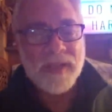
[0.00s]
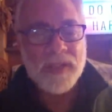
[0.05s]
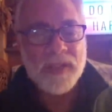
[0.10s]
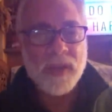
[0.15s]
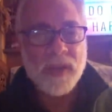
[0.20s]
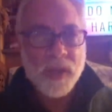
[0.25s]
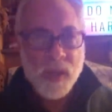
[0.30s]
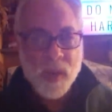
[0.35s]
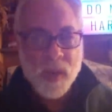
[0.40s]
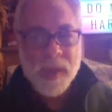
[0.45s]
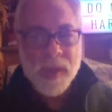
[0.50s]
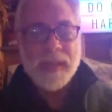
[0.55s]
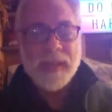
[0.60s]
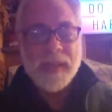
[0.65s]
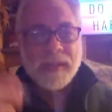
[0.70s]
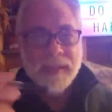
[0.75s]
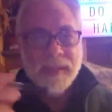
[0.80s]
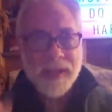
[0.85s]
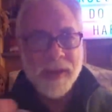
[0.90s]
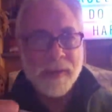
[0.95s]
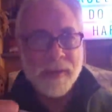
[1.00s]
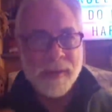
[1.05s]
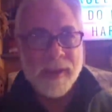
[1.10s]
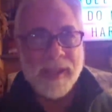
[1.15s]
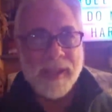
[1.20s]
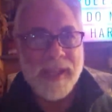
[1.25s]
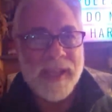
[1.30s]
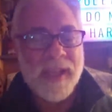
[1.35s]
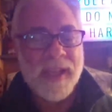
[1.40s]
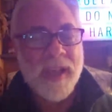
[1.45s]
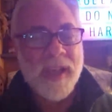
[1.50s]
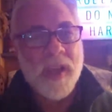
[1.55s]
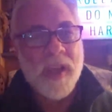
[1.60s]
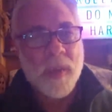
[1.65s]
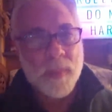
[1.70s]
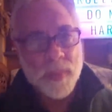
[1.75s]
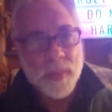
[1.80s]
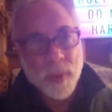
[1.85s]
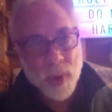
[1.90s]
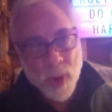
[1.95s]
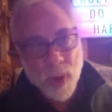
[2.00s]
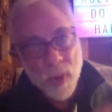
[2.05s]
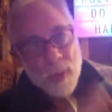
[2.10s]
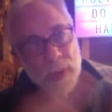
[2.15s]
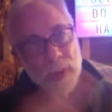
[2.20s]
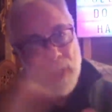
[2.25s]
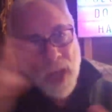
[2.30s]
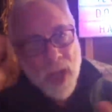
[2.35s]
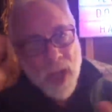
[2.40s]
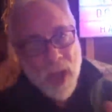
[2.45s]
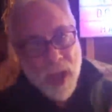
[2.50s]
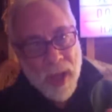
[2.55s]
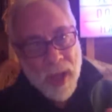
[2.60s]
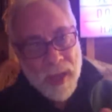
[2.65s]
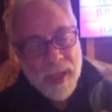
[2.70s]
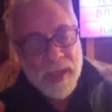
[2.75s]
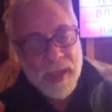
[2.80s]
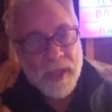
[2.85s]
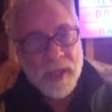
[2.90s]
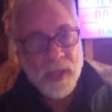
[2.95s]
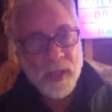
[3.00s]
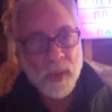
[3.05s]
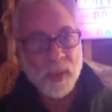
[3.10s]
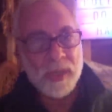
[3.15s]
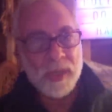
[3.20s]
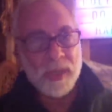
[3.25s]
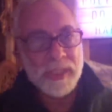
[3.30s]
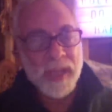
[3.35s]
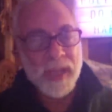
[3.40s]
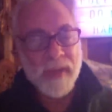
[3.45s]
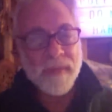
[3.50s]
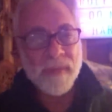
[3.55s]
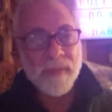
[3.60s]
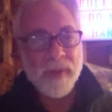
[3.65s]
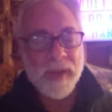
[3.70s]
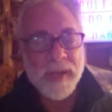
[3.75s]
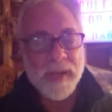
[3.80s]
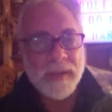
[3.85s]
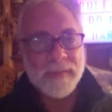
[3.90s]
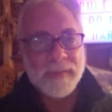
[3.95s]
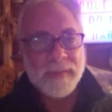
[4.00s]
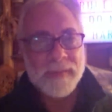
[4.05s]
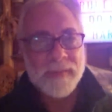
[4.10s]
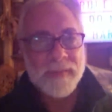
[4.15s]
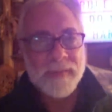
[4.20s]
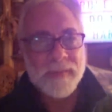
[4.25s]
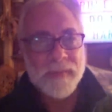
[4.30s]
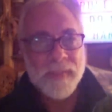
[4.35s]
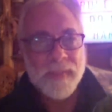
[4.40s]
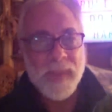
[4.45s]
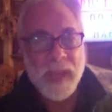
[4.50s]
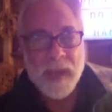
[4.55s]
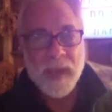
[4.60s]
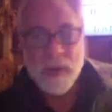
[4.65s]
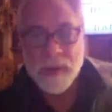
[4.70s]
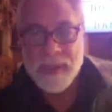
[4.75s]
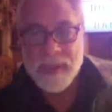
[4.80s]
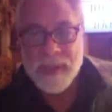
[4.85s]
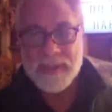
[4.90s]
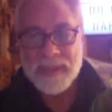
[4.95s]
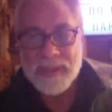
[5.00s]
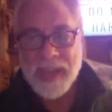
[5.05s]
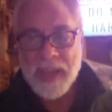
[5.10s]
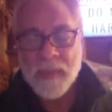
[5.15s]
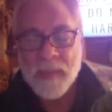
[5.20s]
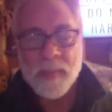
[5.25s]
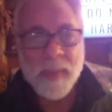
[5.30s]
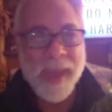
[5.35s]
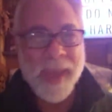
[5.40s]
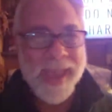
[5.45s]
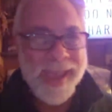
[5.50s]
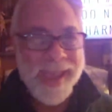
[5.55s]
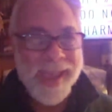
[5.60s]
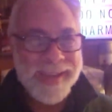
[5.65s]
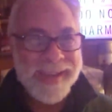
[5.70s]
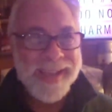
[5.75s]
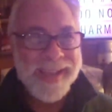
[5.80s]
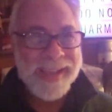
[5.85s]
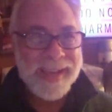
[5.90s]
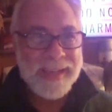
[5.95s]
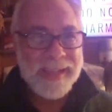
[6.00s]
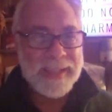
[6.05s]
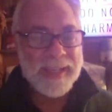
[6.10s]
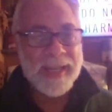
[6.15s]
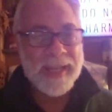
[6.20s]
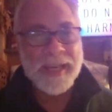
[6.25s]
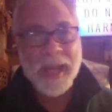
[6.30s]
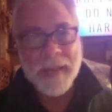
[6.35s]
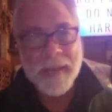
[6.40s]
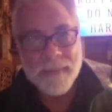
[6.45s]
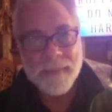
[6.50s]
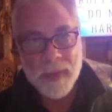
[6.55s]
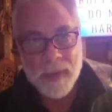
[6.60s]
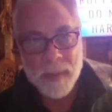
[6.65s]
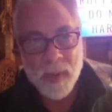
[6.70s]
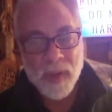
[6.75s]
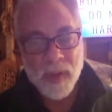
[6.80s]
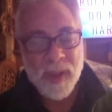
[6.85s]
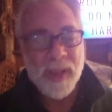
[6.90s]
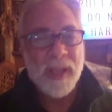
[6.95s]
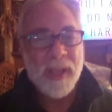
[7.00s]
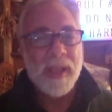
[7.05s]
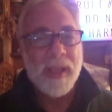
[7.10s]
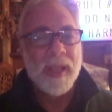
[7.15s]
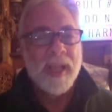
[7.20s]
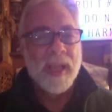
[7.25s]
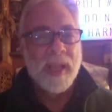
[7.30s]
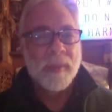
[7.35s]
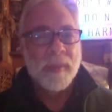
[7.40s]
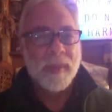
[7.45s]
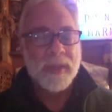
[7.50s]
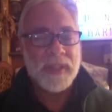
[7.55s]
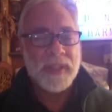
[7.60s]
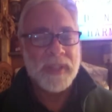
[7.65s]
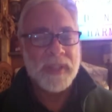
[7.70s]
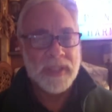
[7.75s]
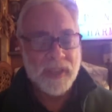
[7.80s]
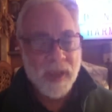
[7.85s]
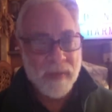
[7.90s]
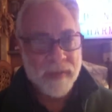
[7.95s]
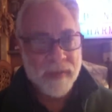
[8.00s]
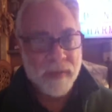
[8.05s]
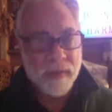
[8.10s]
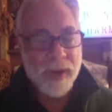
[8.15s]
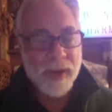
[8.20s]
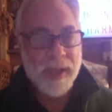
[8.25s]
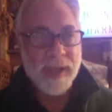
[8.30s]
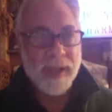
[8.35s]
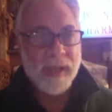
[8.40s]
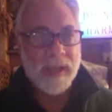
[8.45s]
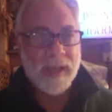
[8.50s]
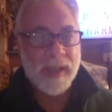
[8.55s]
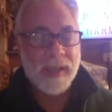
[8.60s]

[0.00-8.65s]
So you can literally prolong your suffering you know, they say pain is inevitable, but suffering